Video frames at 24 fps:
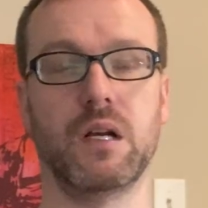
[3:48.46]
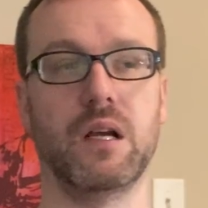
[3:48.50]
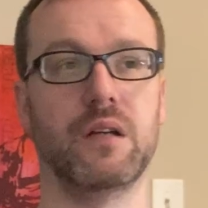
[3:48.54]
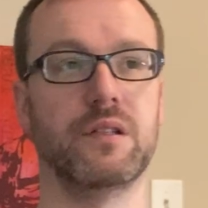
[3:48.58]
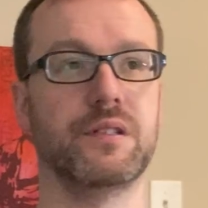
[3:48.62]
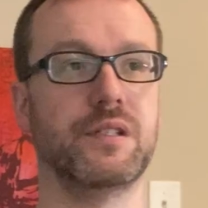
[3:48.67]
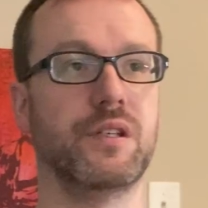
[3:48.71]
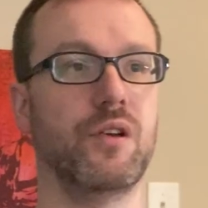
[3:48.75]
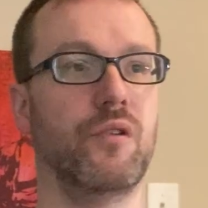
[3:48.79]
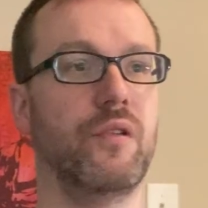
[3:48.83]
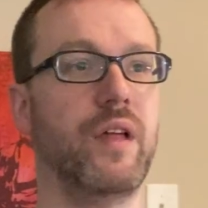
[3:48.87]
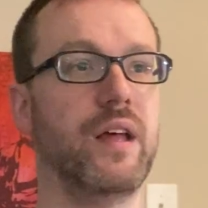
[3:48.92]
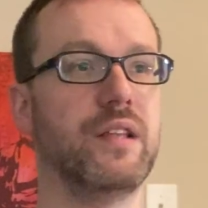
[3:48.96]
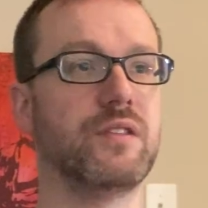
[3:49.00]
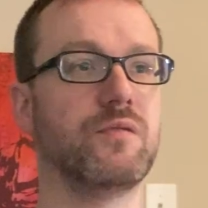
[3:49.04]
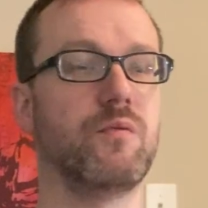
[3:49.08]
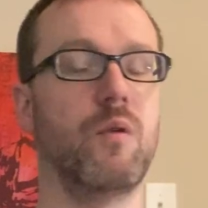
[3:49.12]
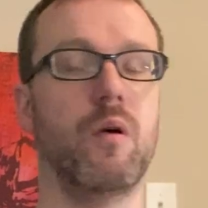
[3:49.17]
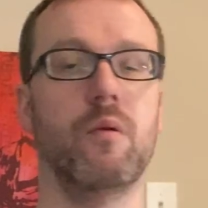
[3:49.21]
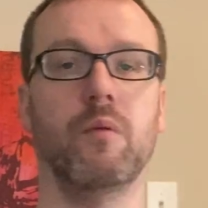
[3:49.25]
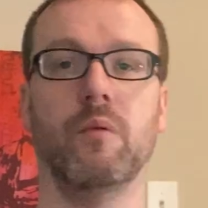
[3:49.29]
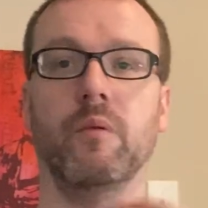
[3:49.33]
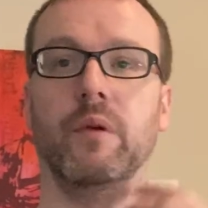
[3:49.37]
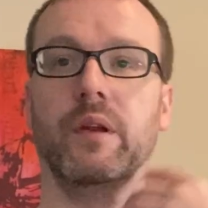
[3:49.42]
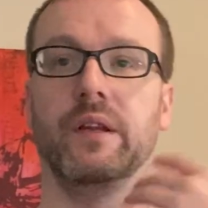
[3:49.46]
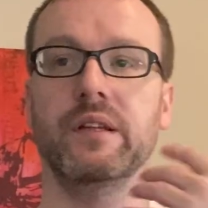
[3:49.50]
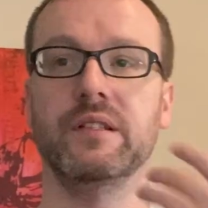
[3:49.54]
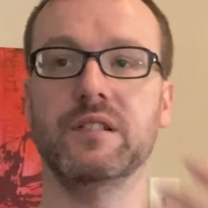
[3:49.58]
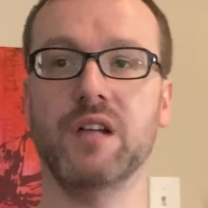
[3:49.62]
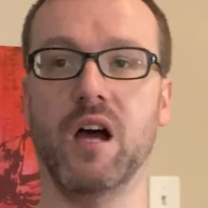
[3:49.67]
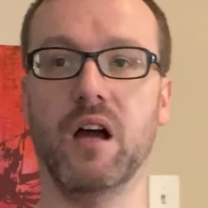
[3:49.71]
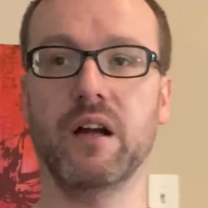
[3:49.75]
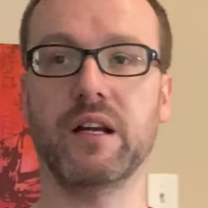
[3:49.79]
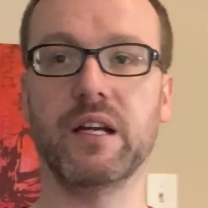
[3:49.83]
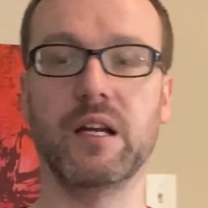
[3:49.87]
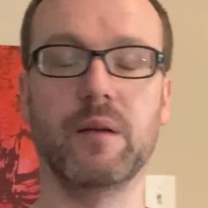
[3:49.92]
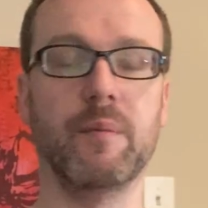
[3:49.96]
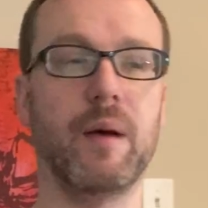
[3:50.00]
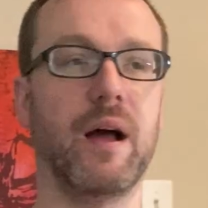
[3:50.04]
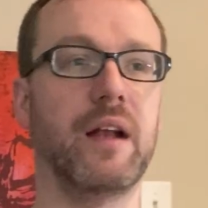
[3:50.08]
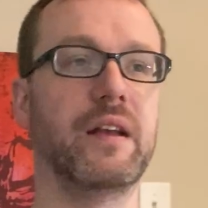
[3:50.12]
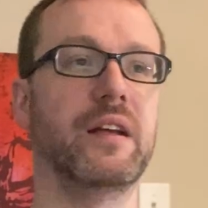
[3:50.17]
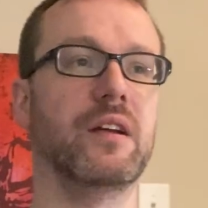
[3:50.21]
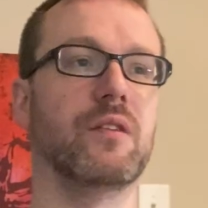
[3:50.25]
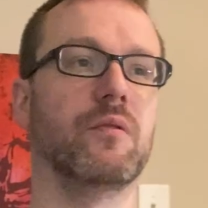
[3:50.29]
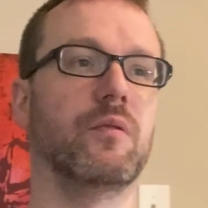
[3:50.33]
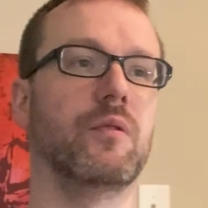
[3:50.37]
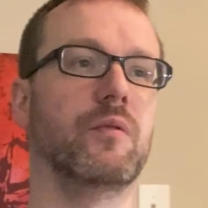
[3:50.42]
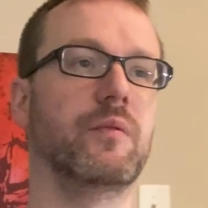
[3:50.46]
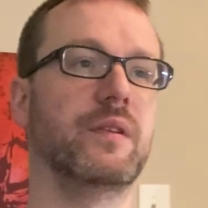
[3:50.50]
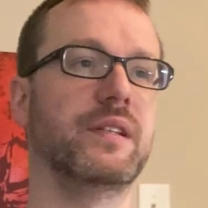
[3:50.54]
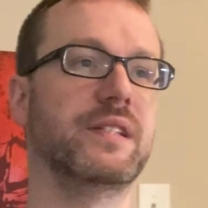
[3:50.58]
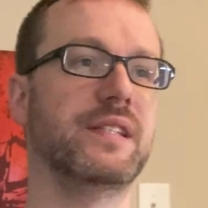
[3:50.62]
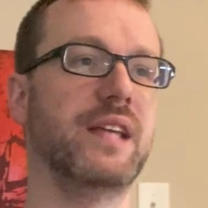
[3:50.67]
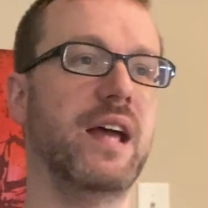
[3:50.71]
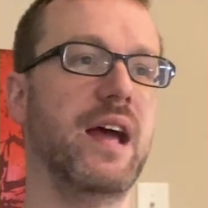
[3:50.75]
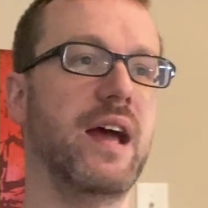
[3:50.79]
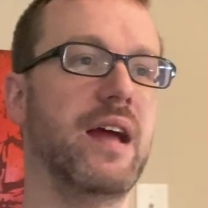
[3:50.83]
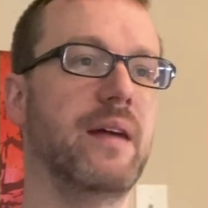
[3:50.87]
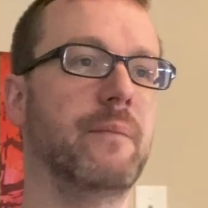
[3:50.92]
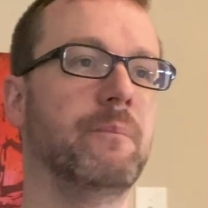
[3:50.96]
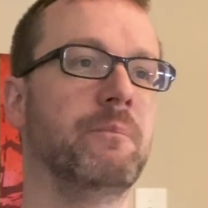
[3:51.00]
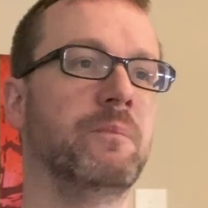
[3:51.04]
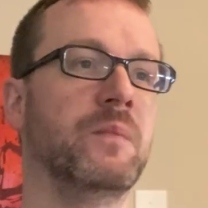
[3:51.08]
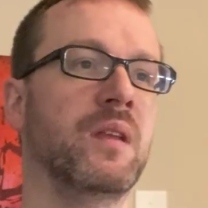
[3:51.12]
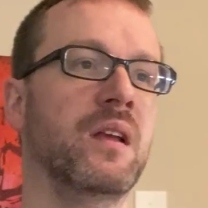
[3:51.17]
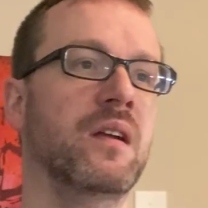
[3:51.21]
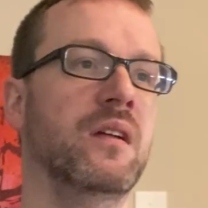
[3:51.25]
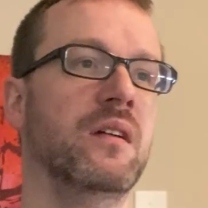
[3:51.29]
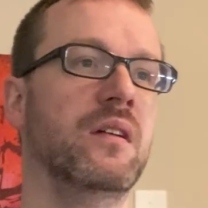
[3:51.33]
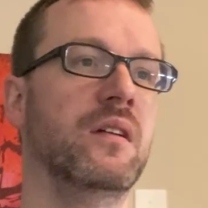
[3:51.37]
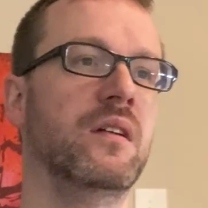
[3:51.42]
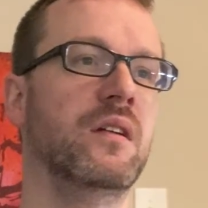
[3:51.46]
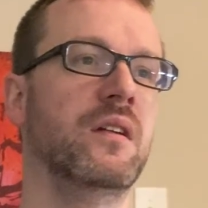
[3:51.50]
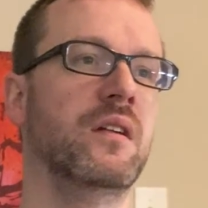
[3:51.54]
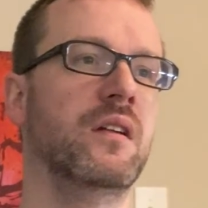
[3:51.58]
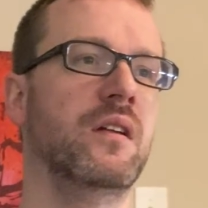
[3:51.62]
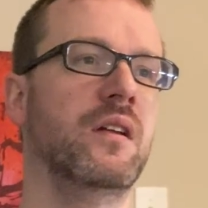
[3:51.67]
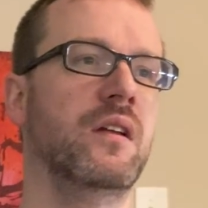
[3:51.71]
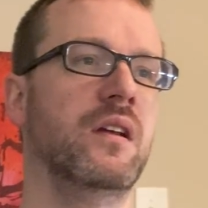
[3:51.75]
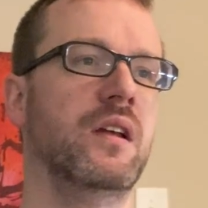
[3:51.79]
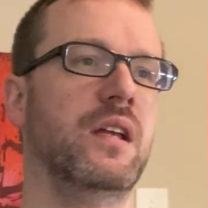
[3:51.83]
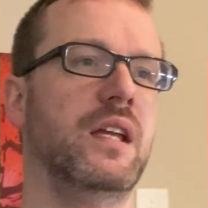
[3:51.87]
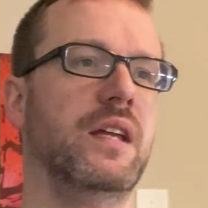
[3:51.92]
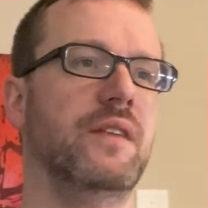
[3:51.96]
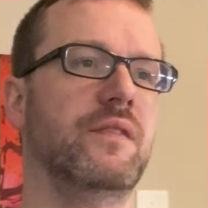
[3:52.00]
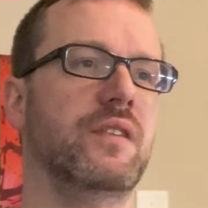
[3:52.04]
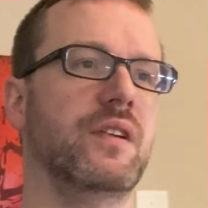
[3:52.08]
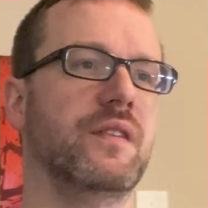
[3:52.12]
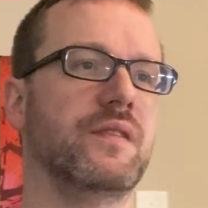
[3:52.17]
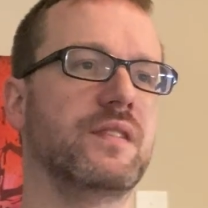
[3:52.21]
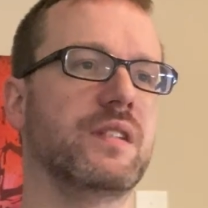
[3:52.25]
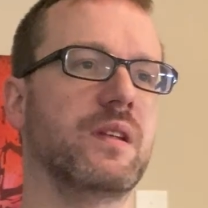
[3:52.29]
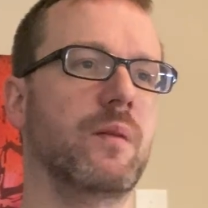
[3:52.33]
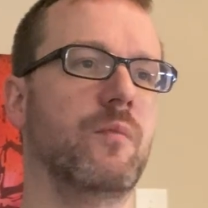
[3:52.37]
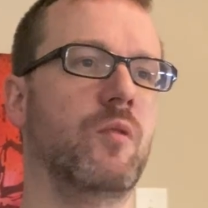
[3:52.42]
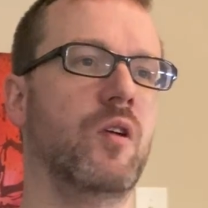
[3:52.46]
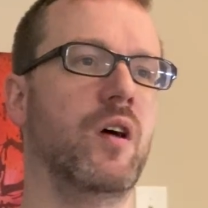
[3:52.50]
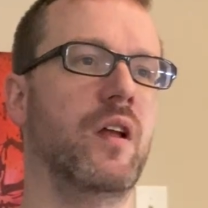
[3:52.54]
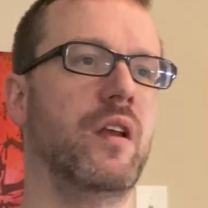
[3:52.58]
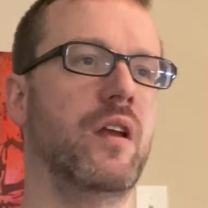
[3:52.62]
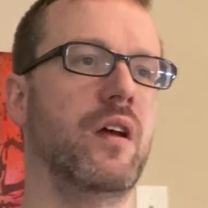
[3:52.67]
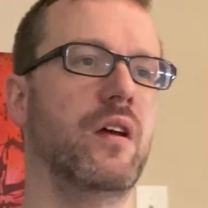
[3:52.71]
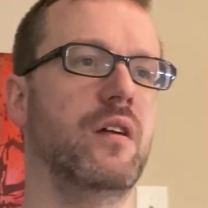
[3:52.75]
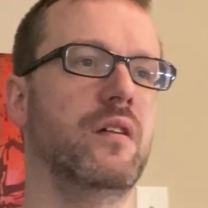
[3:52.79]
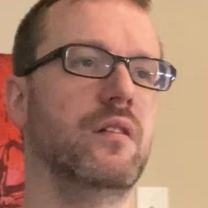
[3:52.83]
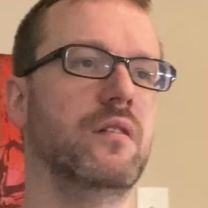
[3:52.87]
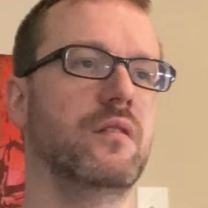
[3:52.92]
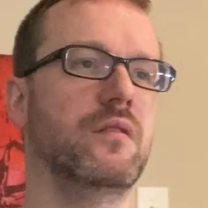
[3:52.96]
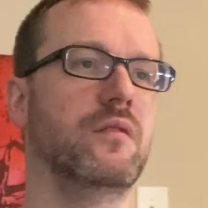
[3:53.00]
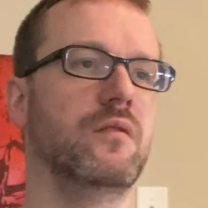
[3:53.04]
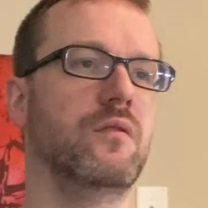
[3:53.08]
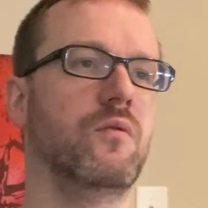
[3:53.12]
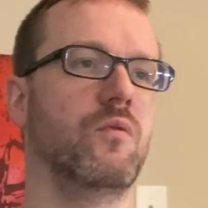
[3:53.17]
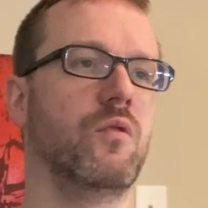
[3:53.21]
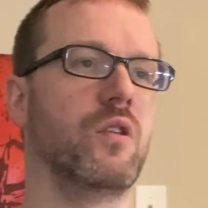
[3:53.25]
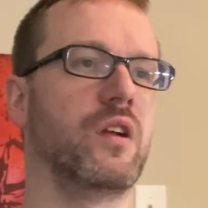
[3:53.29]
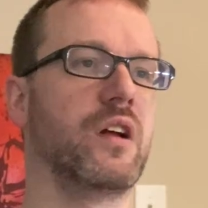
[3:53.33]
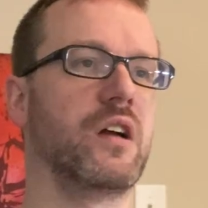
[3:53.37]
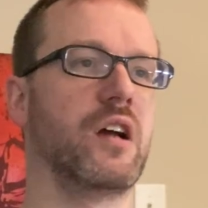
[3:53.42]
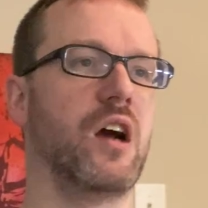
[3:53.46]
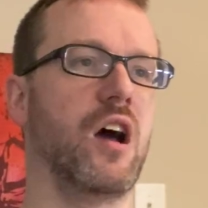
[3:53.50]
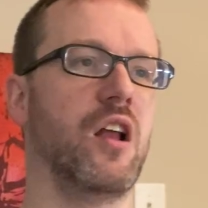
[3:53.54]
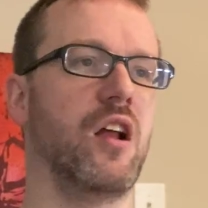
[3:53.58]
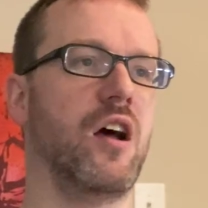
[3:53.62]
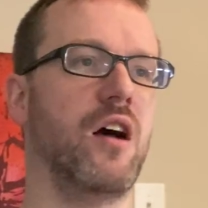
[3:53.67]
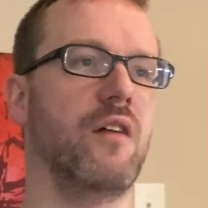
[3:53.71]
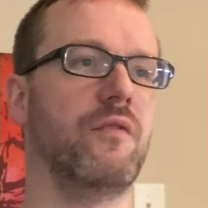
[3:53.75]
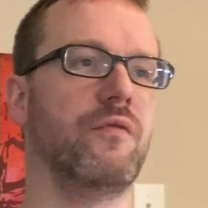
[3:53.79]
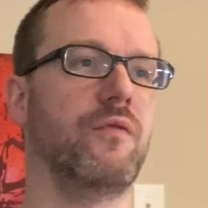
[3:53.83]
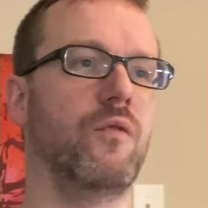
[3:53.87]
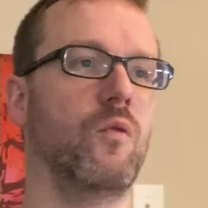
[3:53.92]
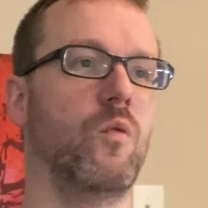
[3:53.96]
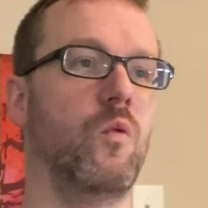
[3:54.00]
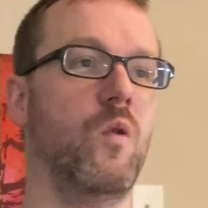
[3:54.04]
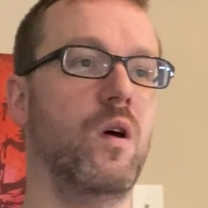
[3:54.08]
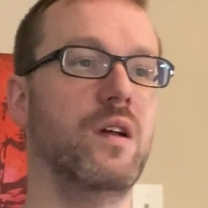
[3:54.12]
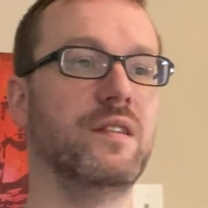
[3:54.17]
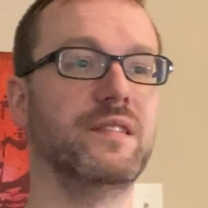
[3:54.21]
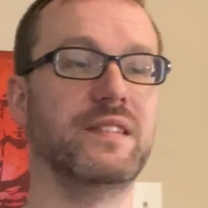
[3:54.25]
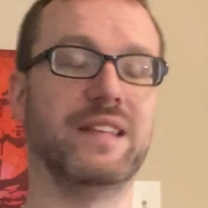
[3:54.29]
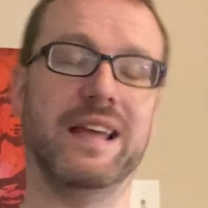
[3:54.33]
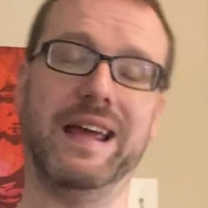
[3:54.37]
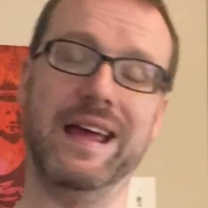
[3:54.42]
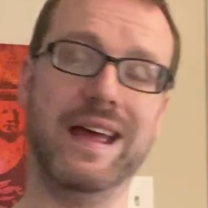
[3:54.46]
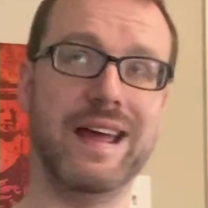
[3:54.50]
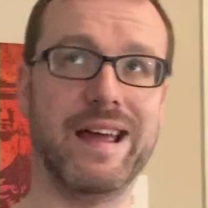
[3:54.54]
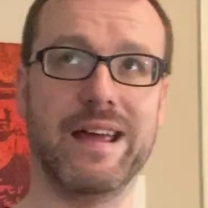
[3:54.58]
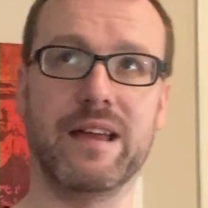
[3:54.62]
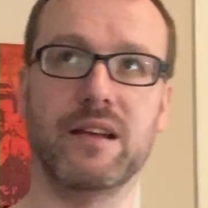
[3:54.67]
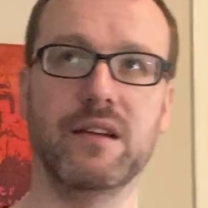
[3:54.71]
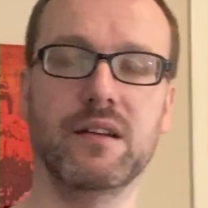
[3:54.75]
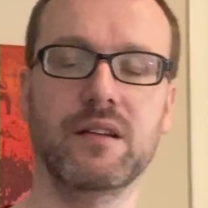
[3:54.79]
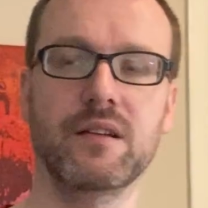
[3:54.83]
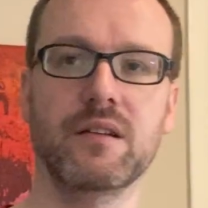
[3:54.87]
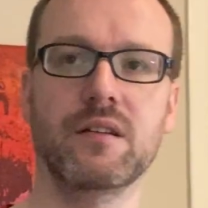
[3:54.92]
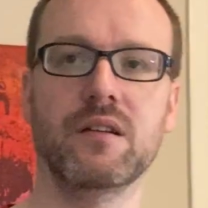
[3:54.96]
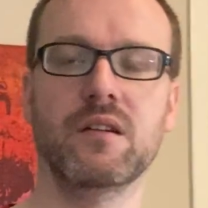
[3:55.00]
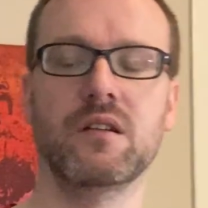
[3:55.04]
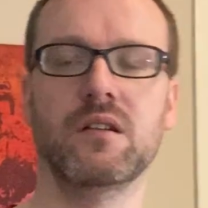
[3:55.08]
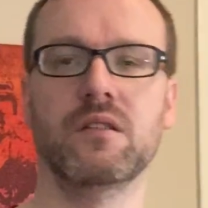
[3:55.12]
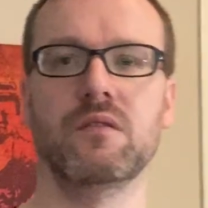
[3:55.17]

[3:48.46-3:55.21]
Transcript: So that's what we're really talking about here when we say, even if someone were to cut off one's head,